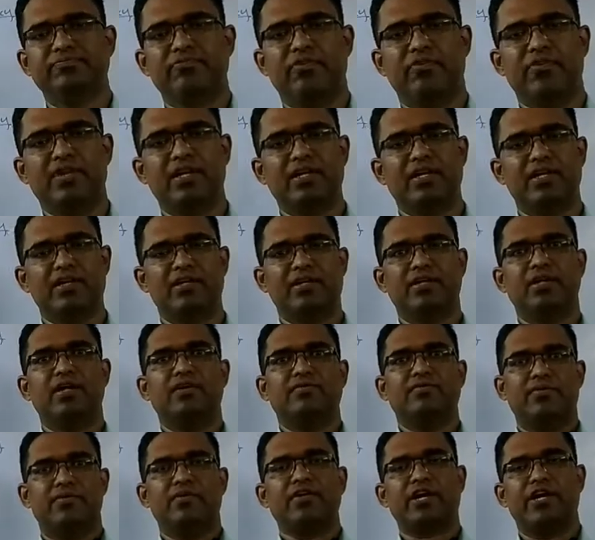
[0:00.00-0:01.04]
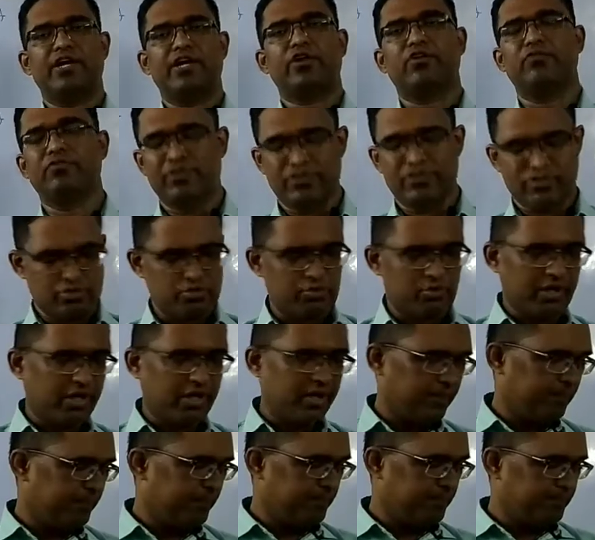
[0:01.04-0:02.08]
We will continue the
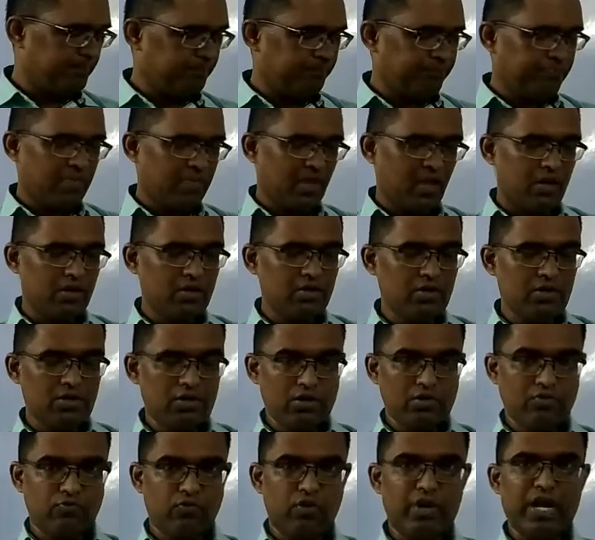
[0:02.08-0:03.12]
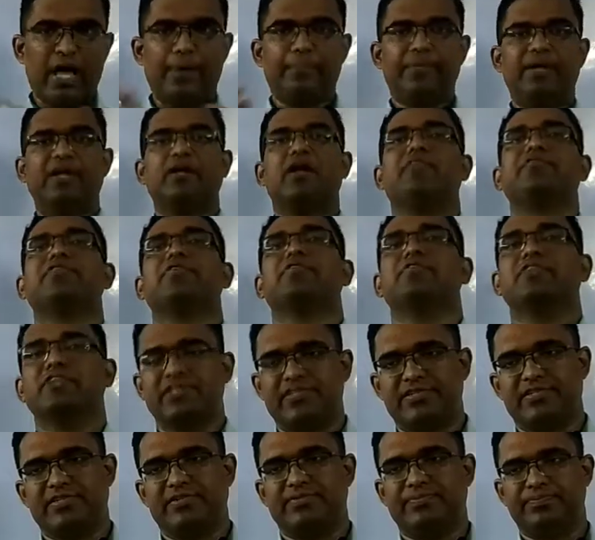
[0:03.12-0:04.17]
story. What happened afterwards?